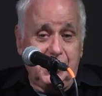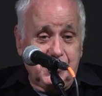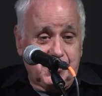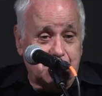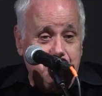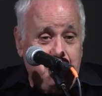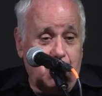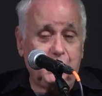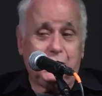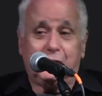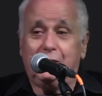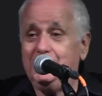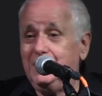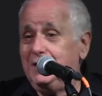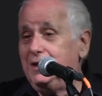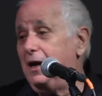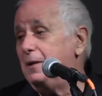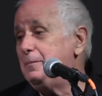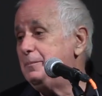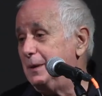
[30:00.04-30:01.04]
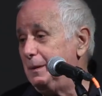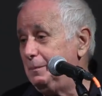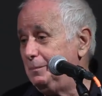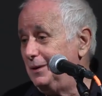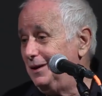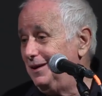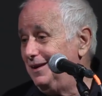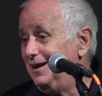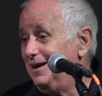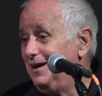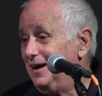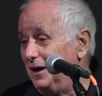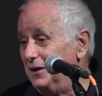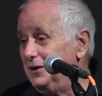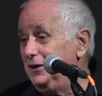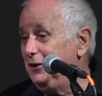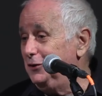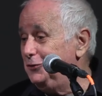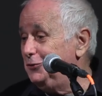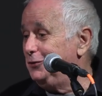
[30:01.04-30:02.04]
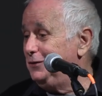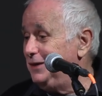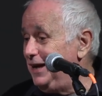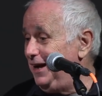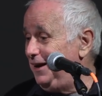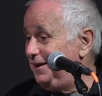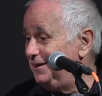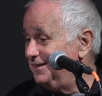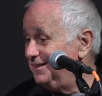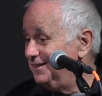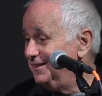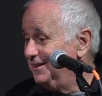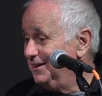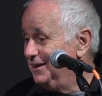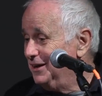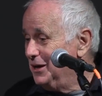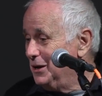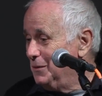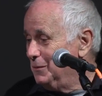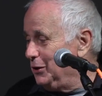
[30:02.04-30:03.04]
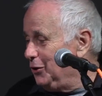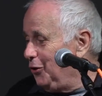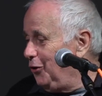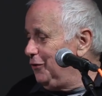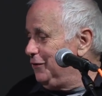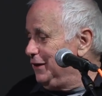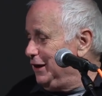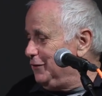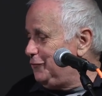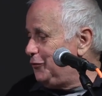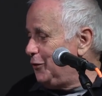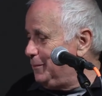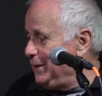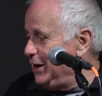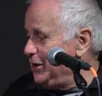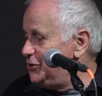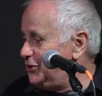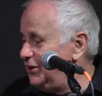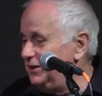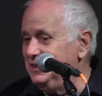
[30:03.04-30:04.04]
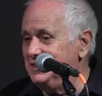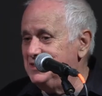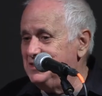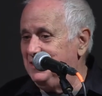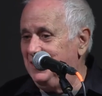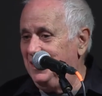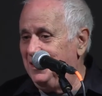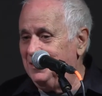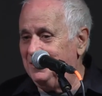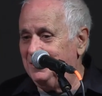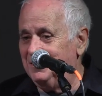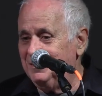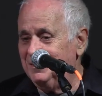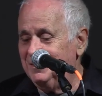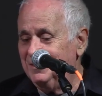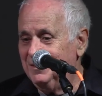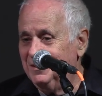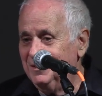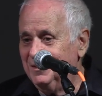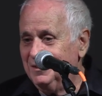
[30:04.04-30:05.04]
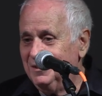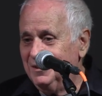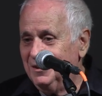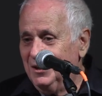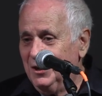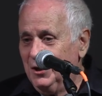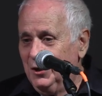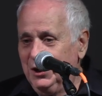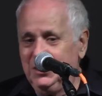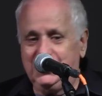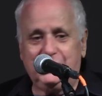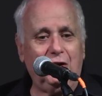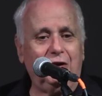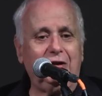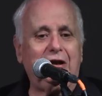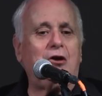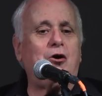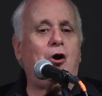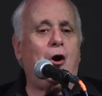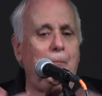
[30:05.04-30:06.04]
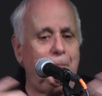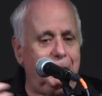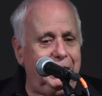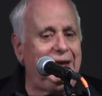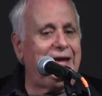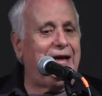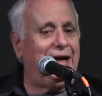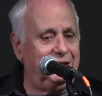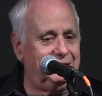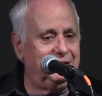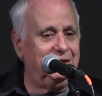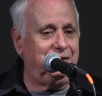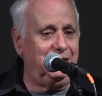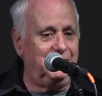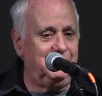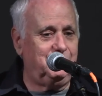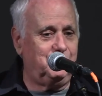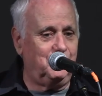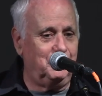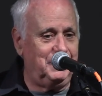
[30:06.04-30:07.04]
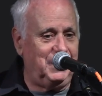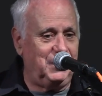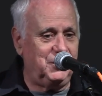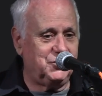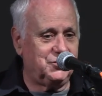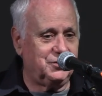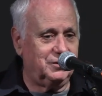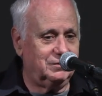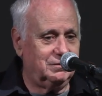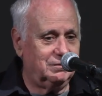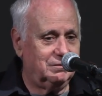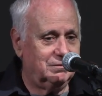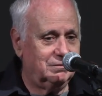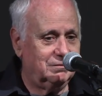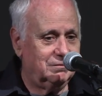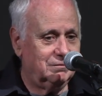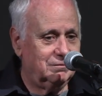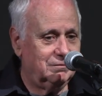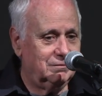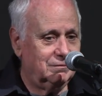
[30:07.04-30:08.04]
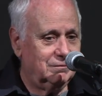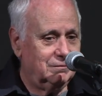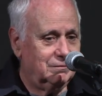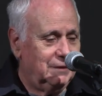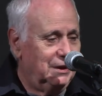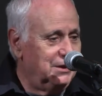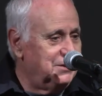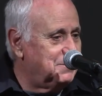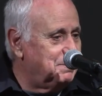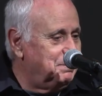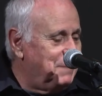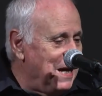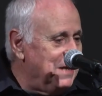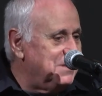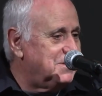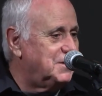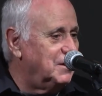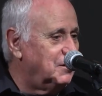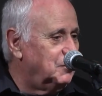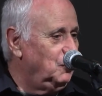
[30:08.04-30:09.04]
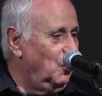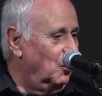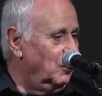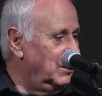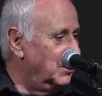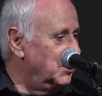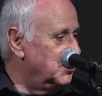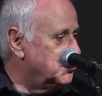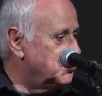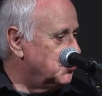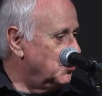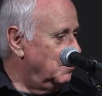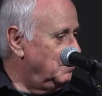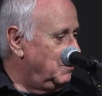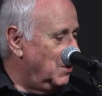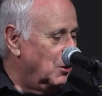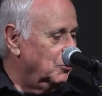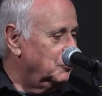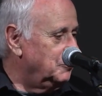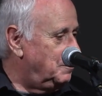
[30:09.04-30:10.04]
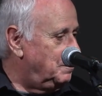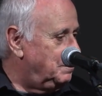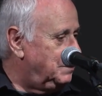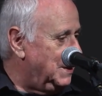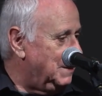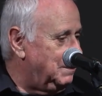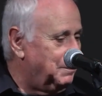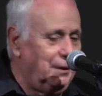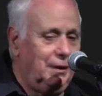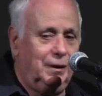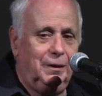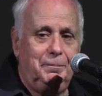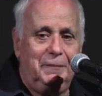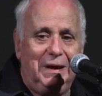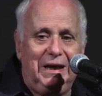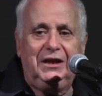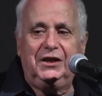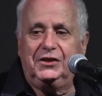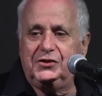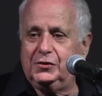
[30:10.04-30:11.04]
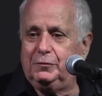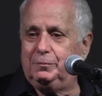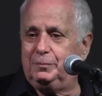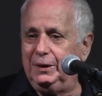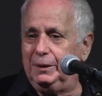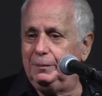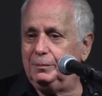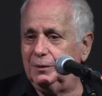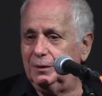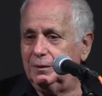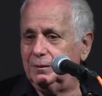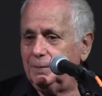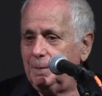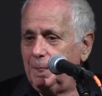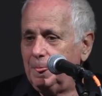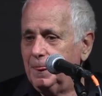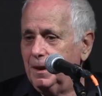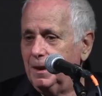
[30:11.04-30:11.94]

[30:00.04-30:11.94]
this most of the young people are here today, when all the information is there, it's not a complicated information. It's basic knowledge about people, millions of people,